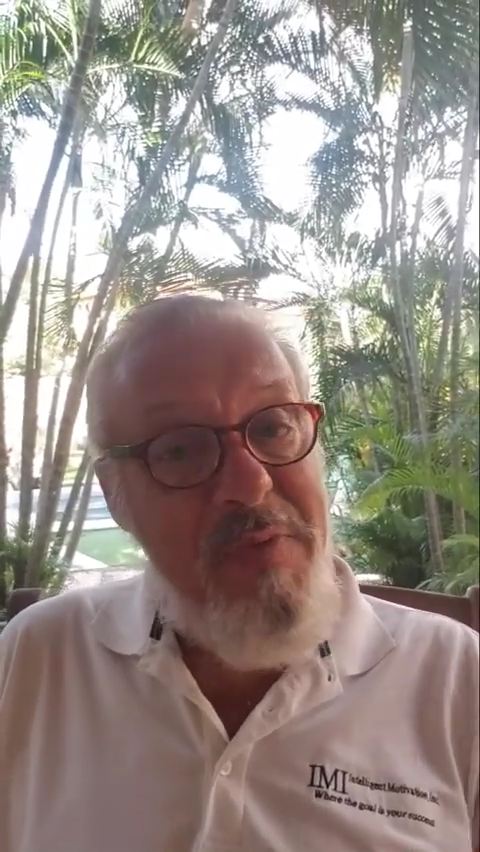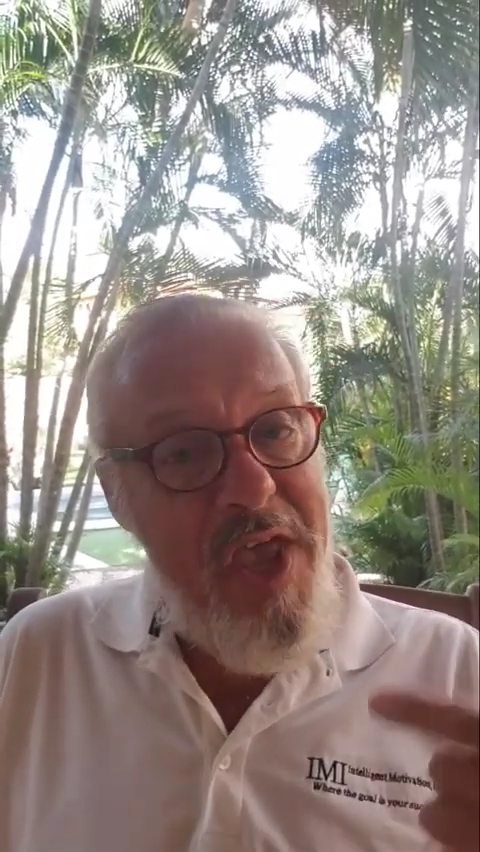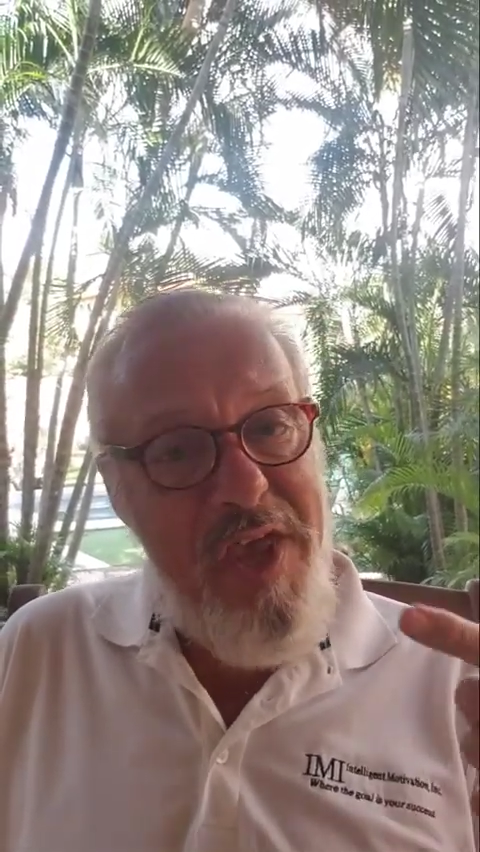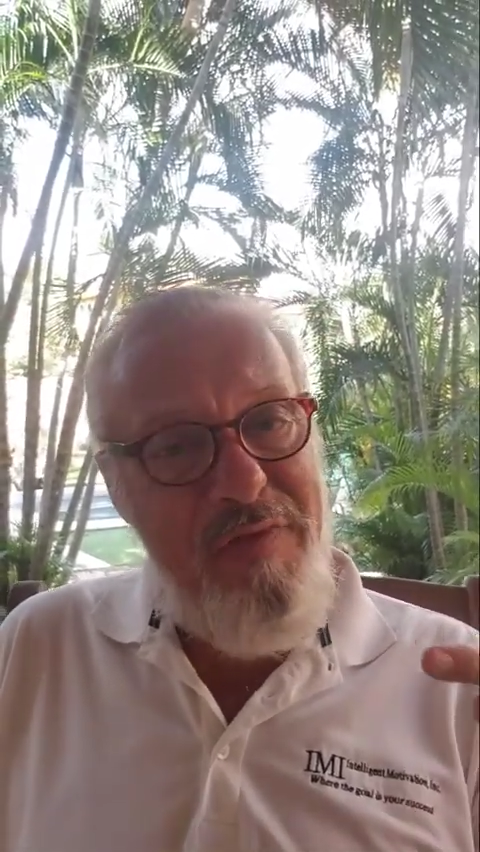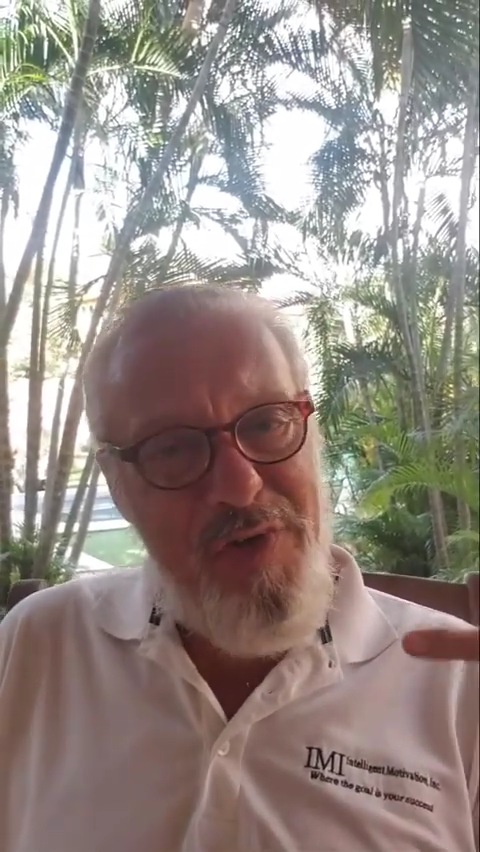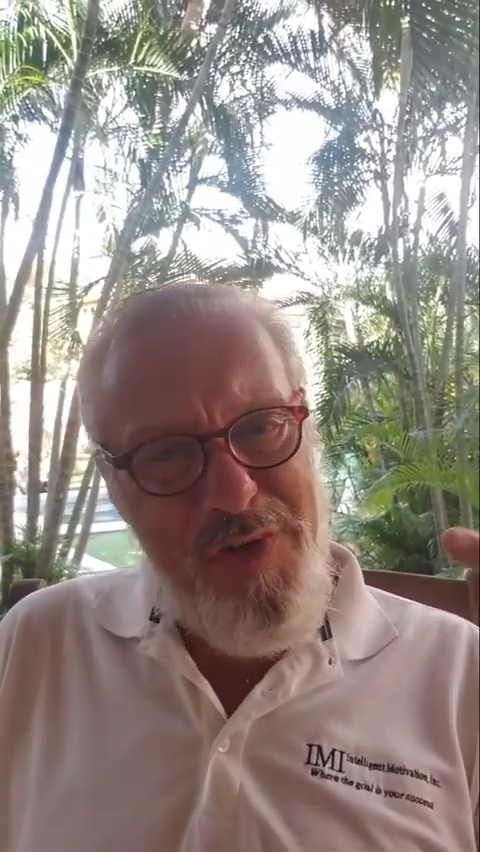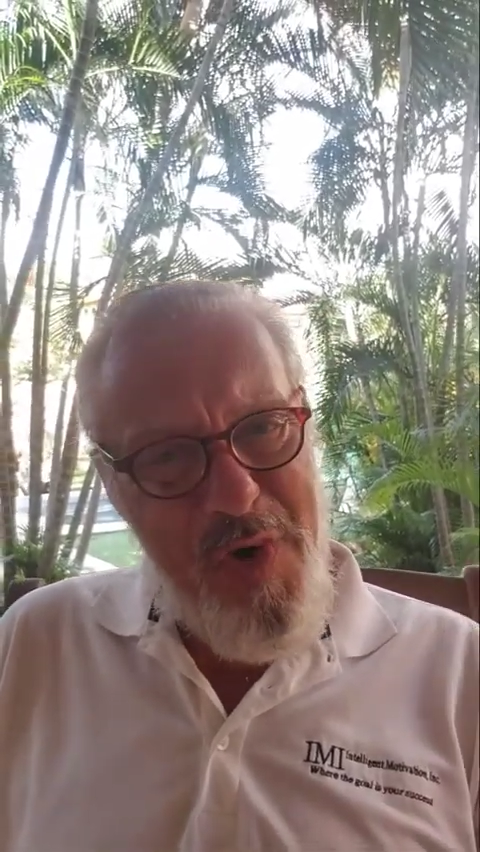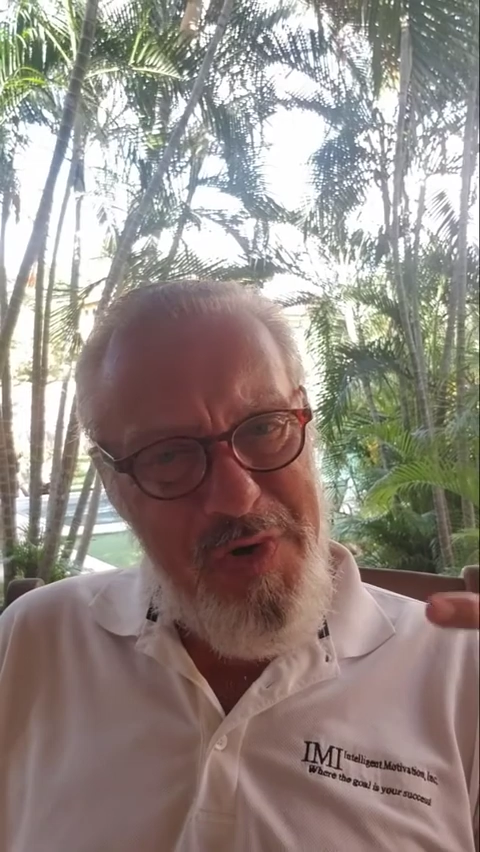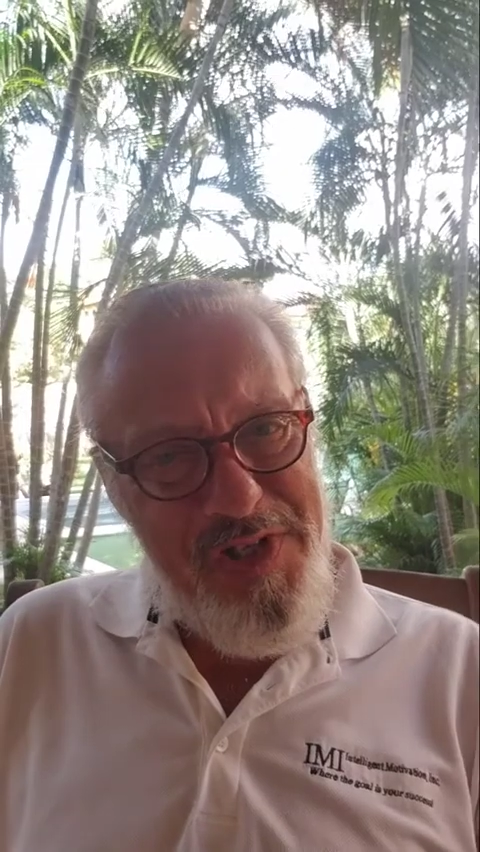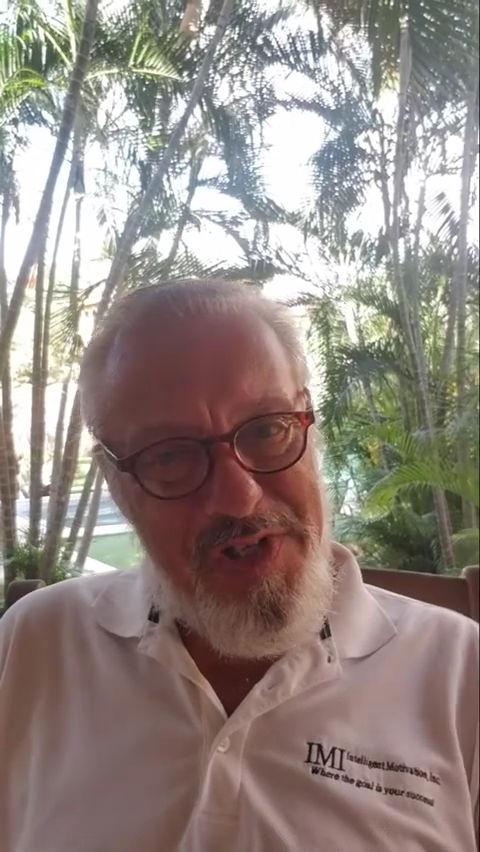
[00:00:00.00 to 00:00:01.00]
If you'll
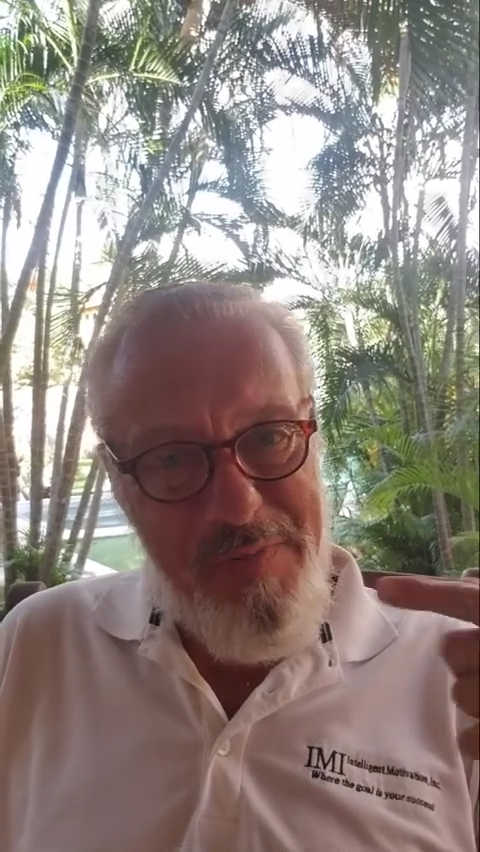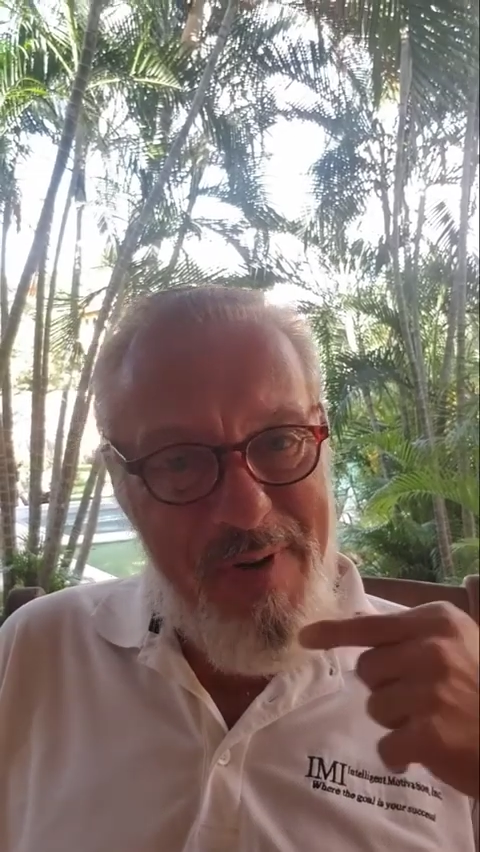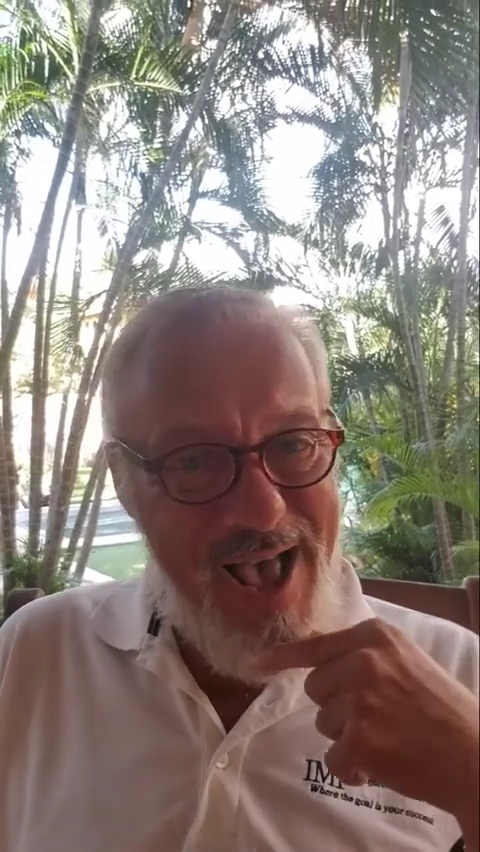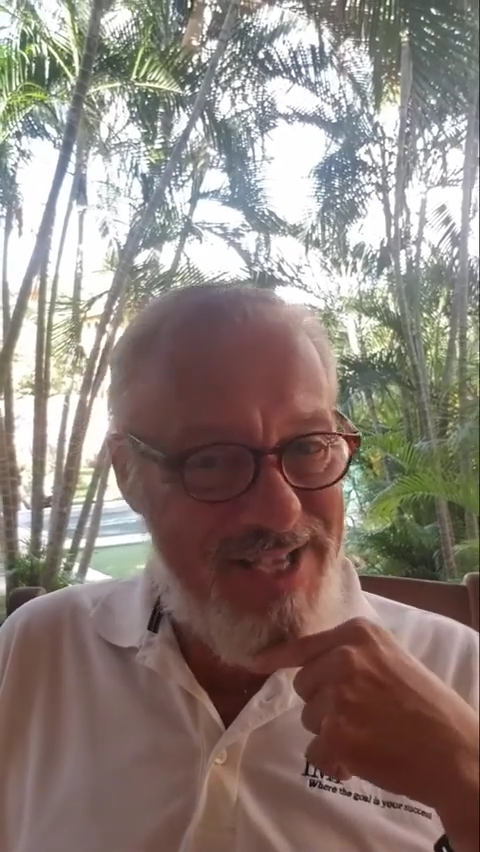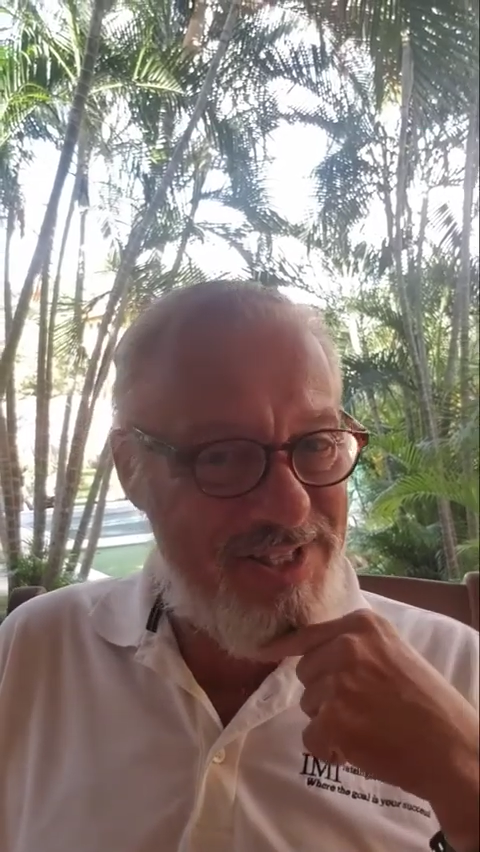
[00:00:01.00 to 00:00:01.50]
notice in the past,